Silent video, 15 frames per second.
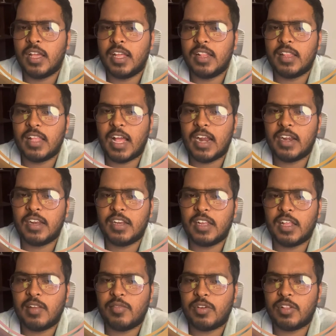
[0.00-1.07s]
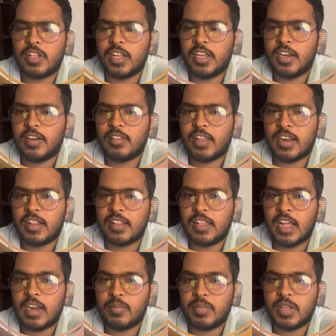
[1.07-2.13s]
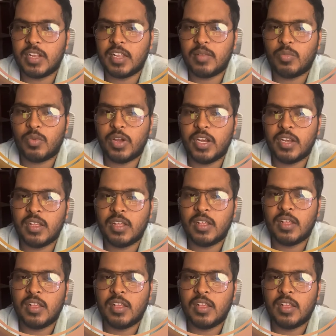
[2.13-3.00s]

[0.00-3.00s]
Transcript: in that detail for the hairs at that beginning point,